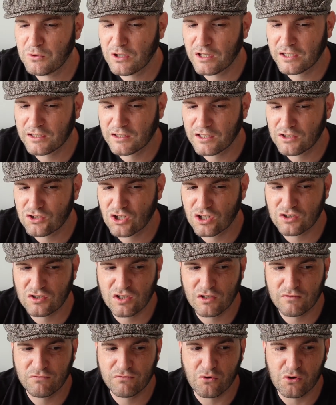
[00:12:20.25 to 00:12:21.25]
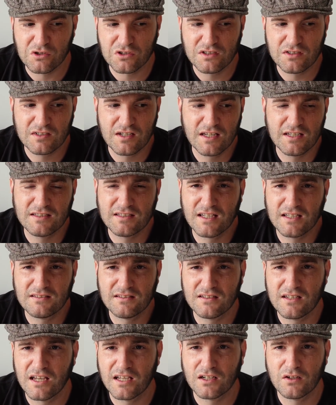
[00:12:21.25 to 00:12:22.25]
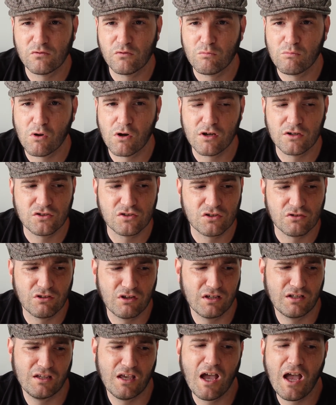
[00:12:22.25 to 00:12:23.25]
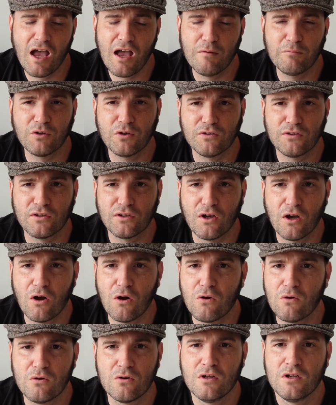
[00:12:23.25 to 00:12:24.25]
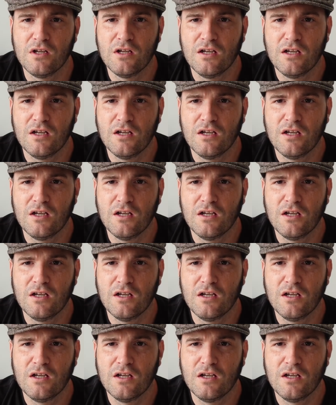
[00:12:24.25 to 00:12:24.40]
Like, they just did 14 days, tested negative a bunch. They're like, yeah, I'm good to go.